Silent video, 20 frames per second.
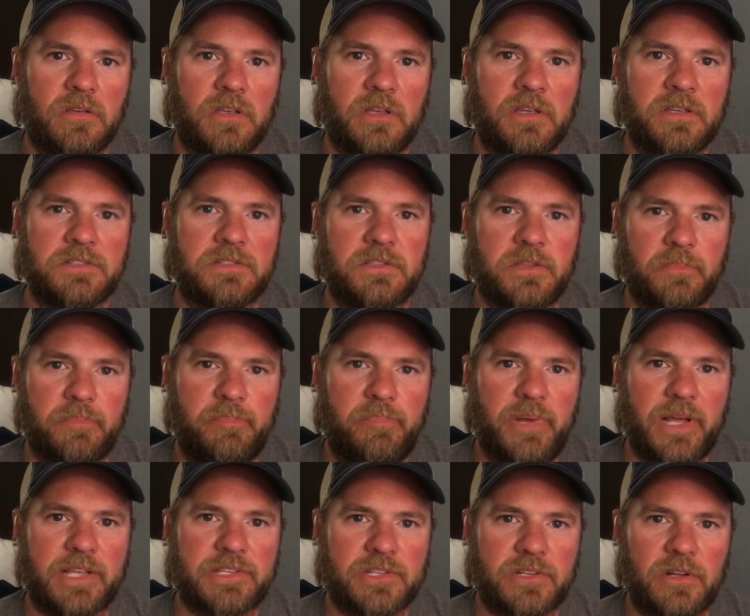is the
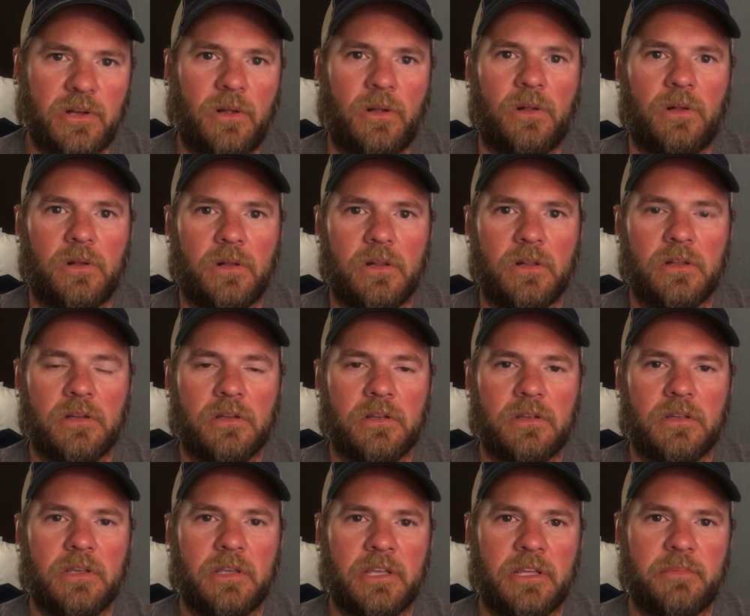best hull
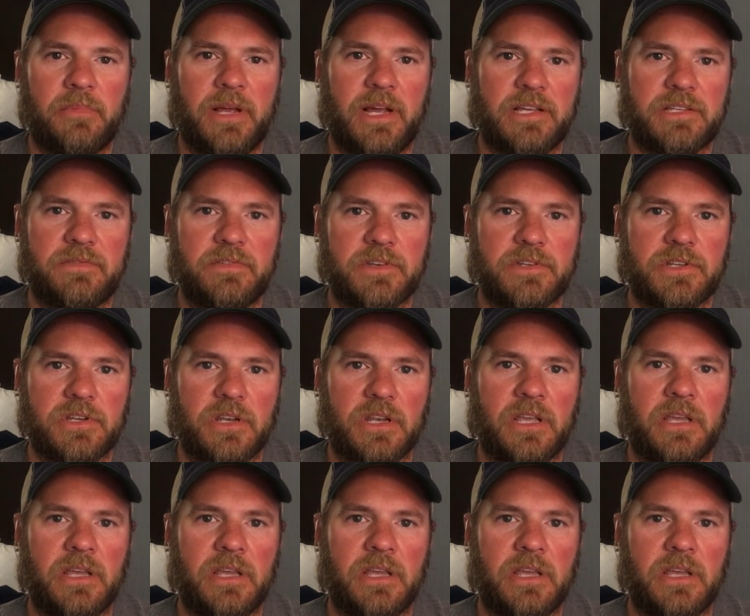in bass fishing.